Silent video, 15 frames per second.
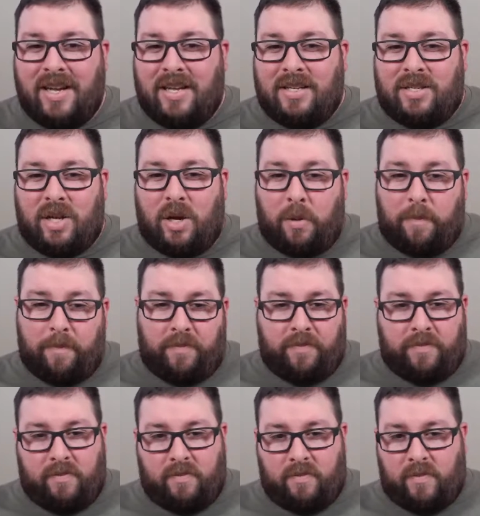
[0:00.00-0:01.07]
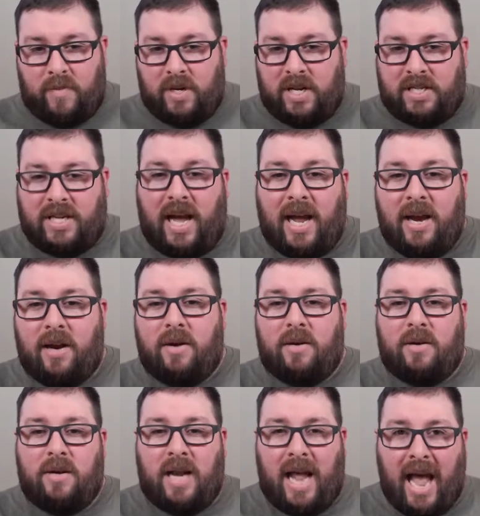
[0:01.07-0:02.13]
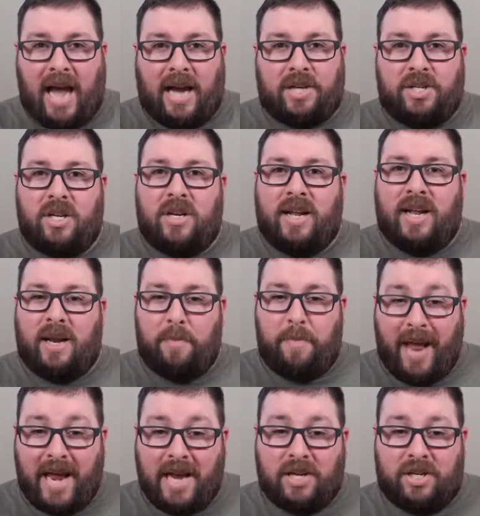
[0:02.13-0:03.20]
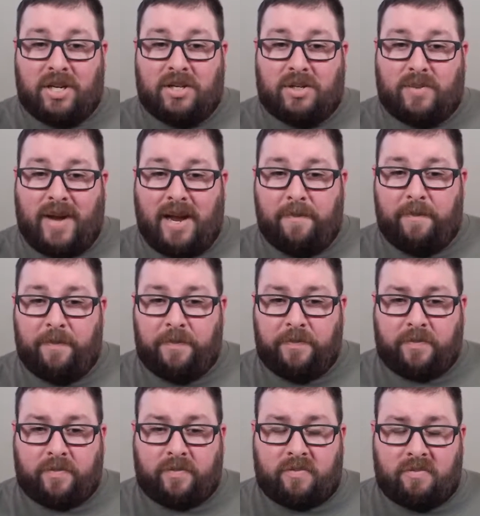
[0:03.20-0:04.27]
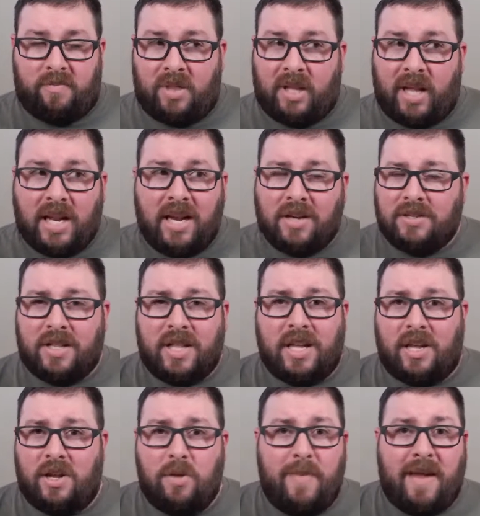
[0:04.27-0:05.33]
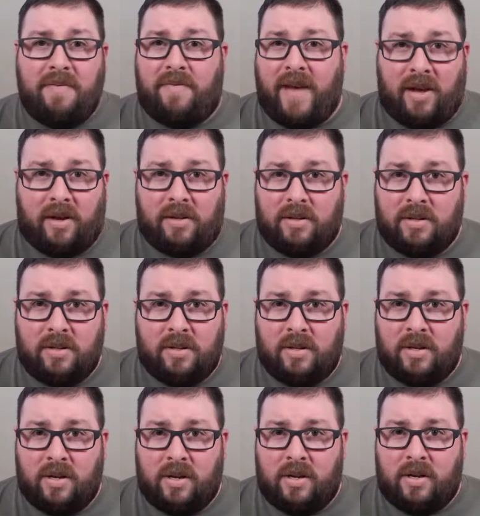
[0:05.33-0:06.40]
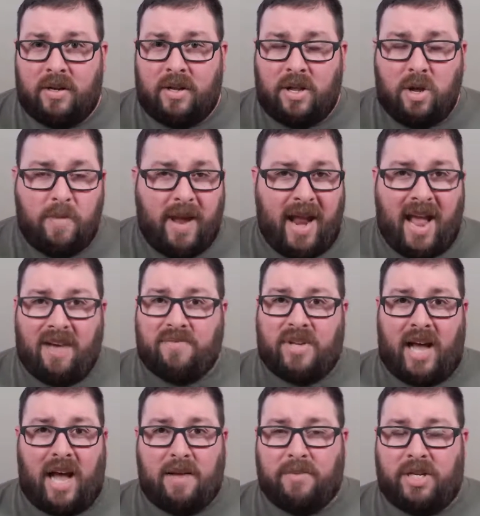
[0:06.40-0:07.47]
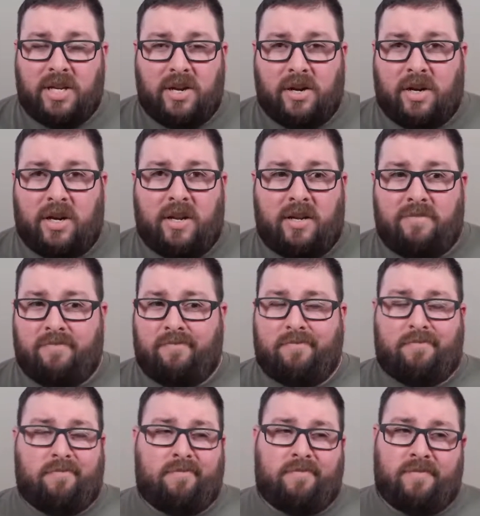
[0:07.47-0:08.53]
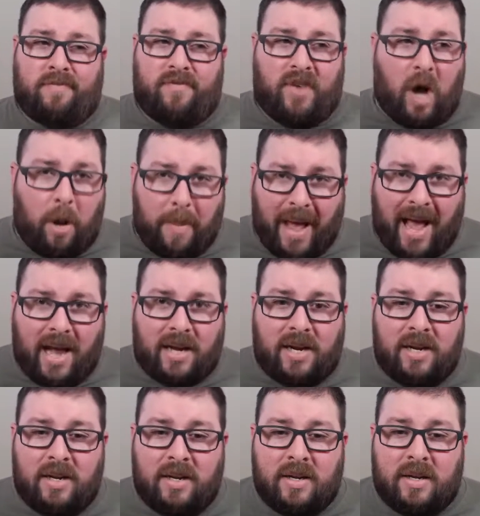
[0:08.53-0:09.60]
So desire, action, and patience, right? And here's the thing. You may fail. You may have times that you're going to fall back,